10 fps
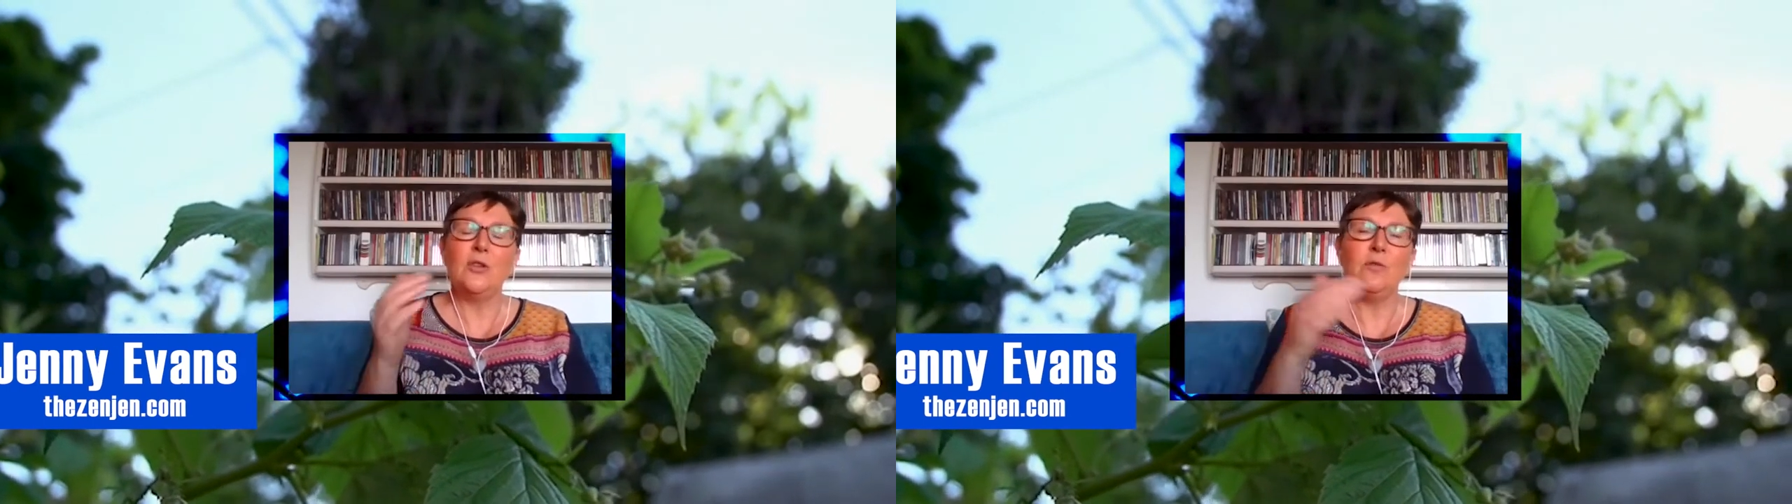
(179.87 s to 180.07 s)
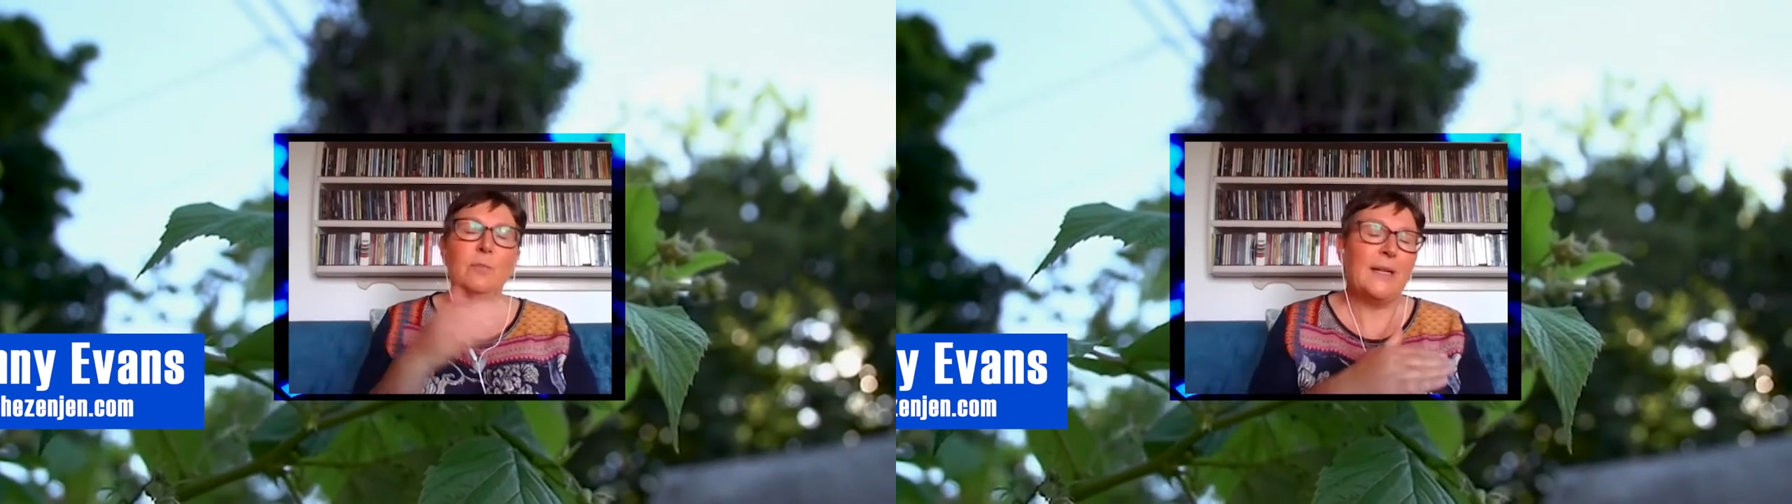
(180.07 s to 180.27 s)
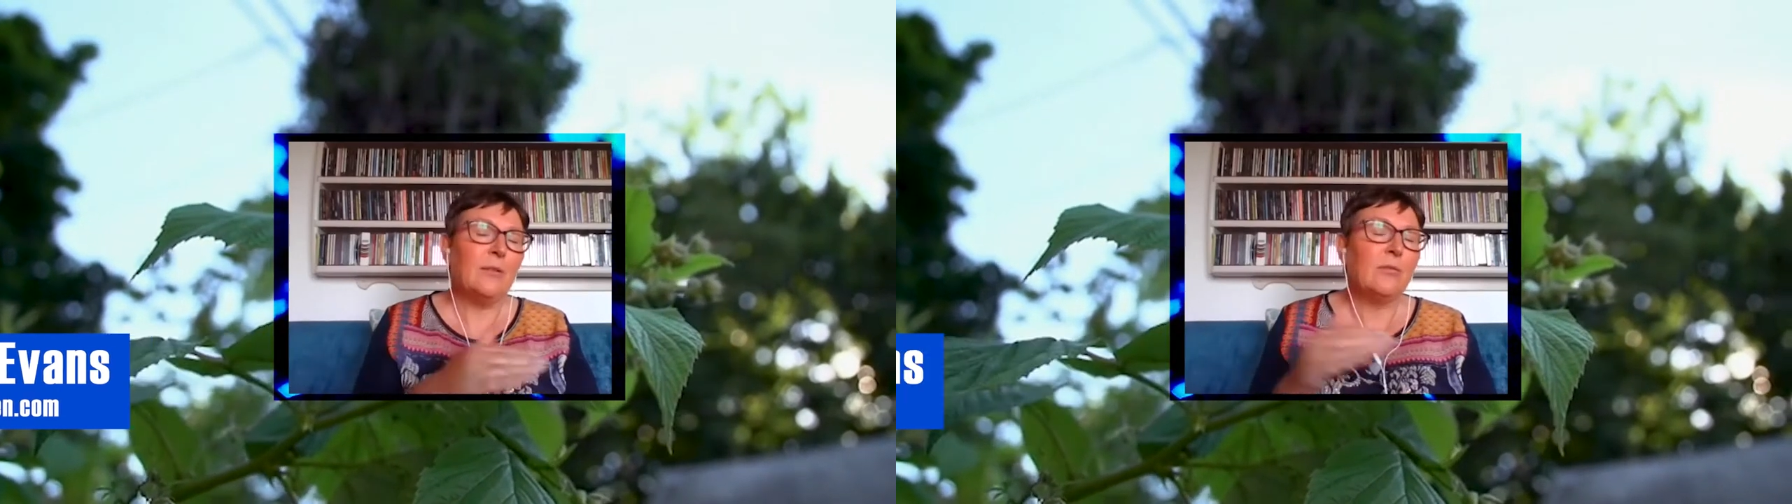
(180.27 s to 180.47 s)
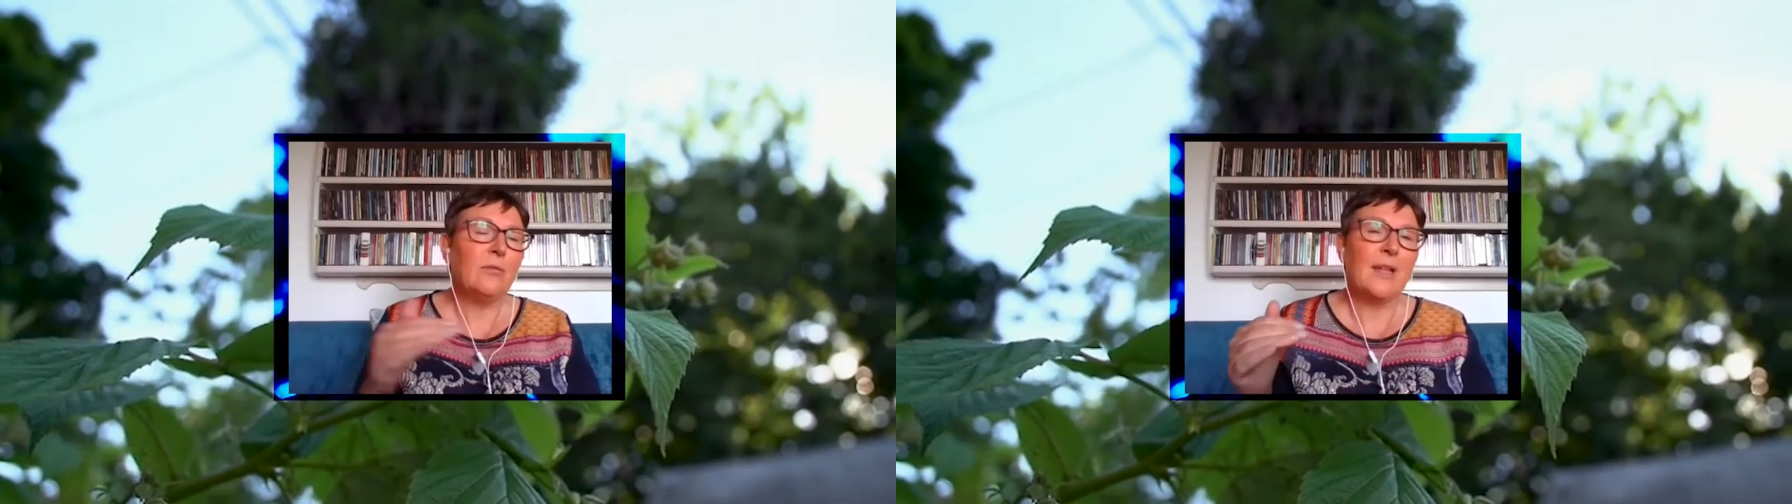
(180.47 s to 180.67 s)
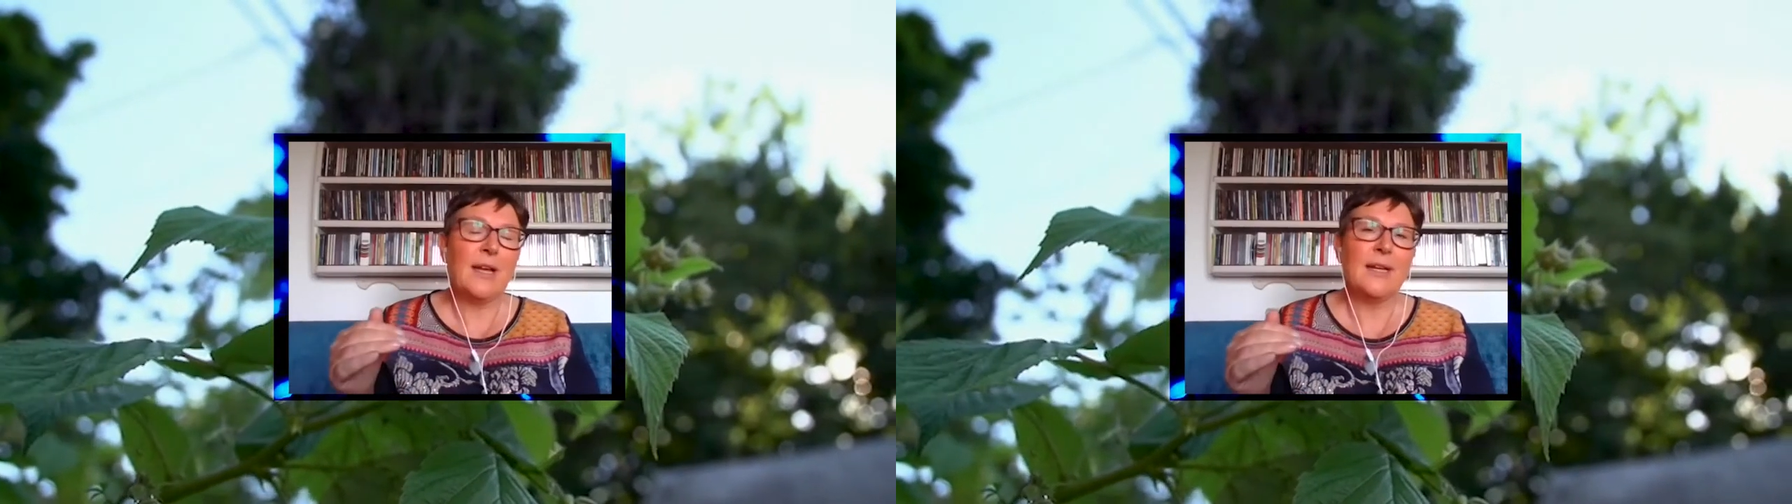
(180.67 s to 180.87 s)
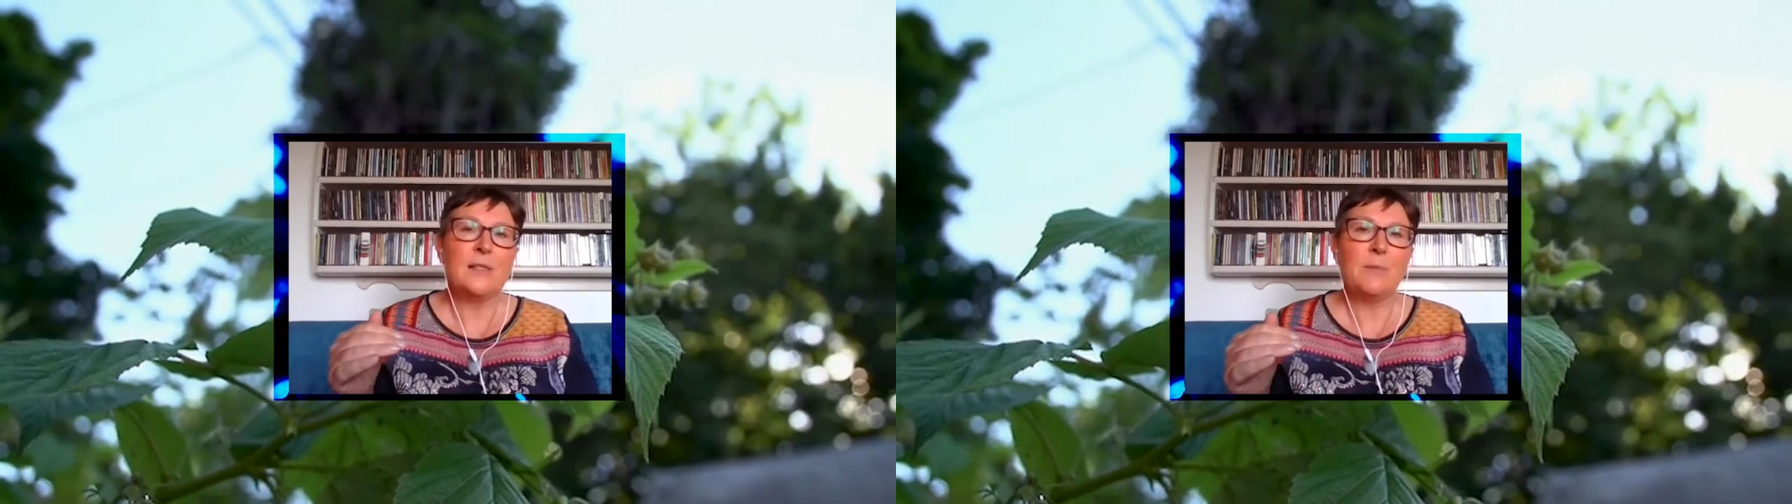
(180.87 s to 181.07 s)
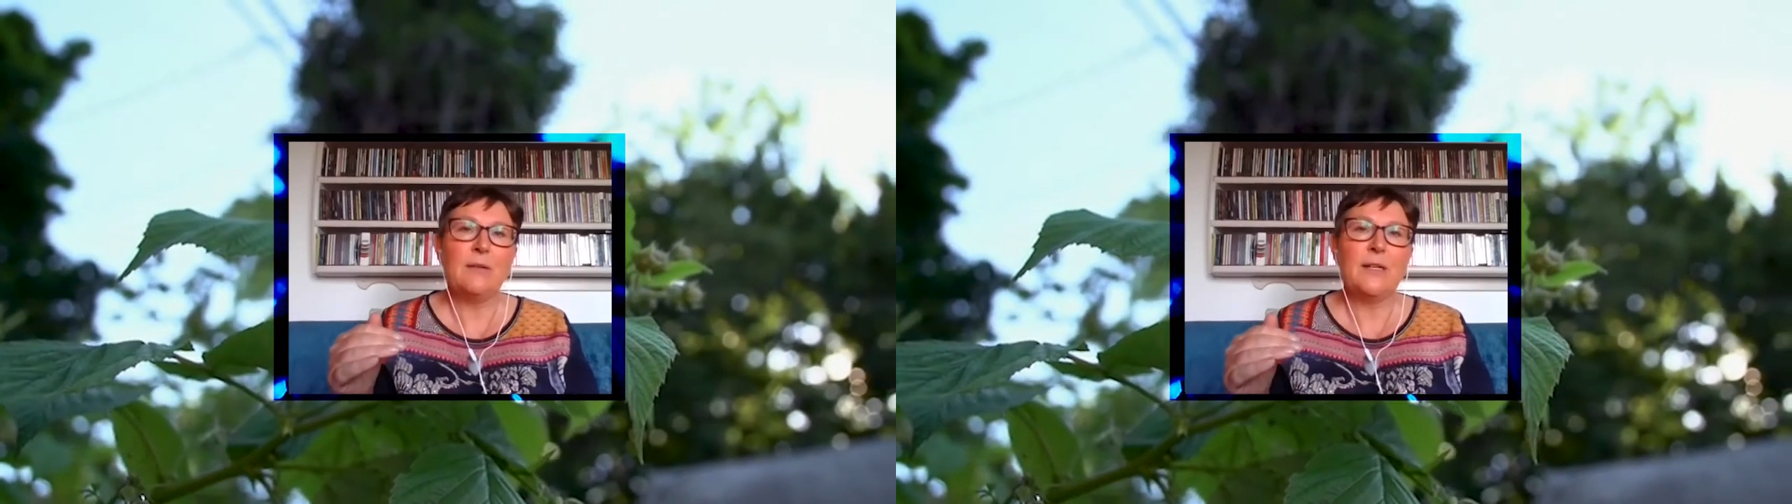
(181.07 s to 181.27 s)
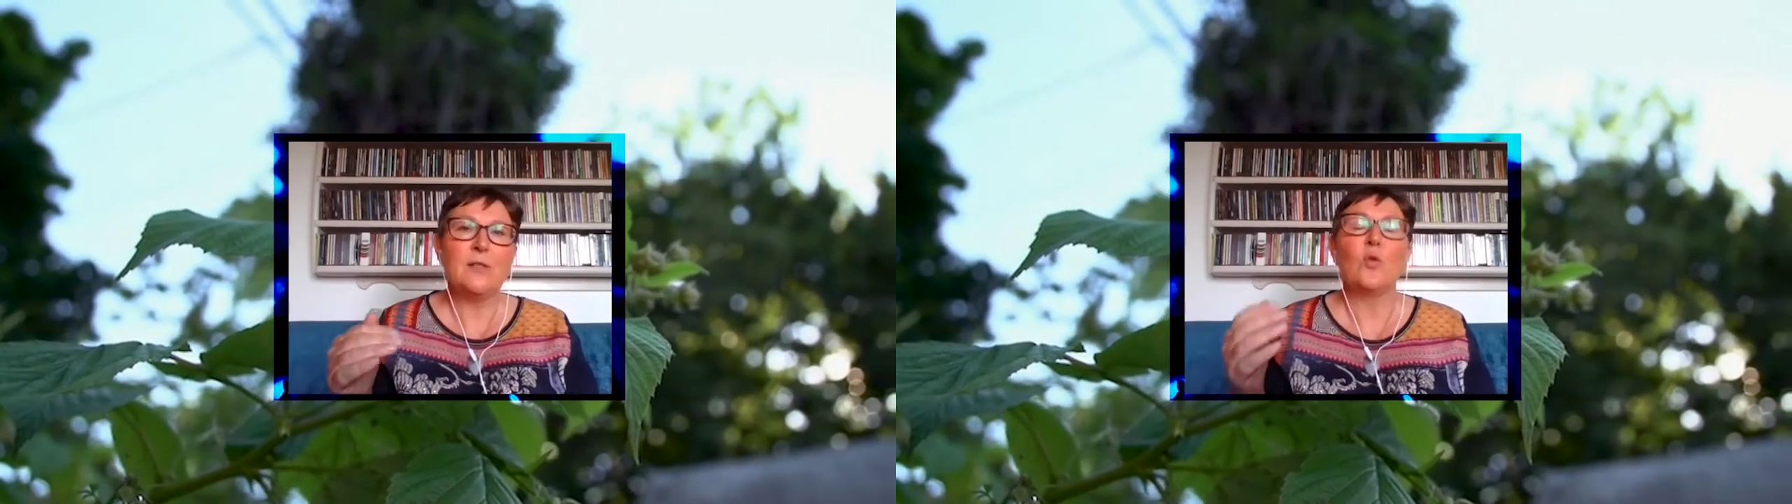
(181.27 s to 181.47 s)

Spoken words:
you've been through that experience